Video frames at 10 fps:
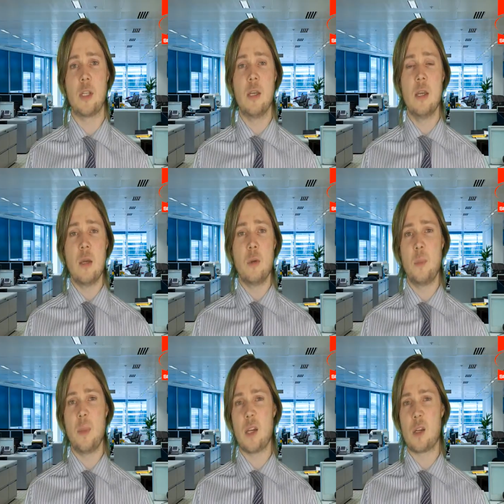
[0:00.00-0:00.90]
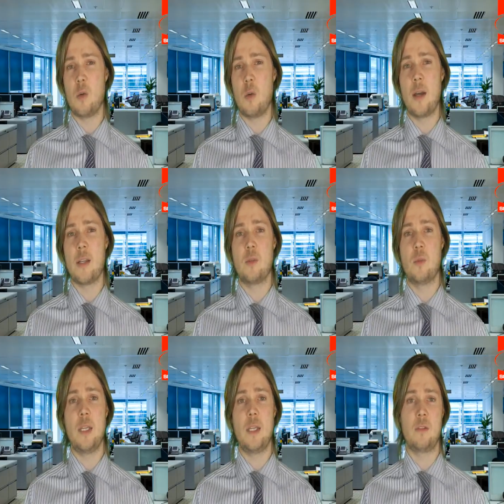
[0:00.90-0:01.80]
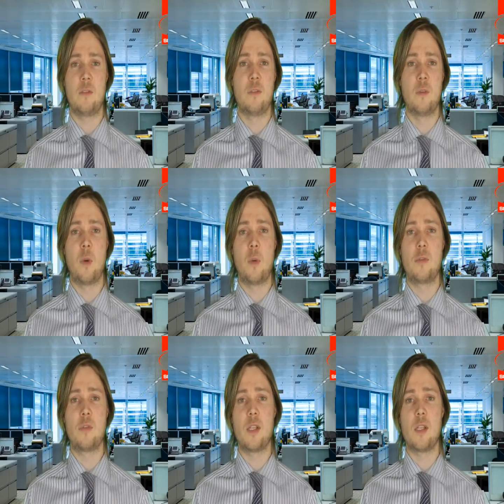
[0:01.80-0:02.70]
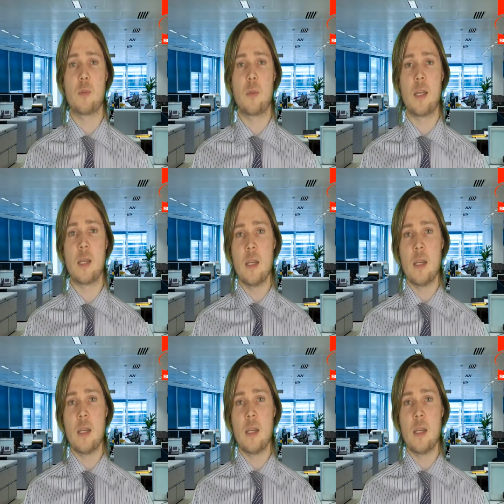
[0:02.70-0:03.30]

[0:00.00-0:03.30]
It will be a quieter week from what we've seen this week.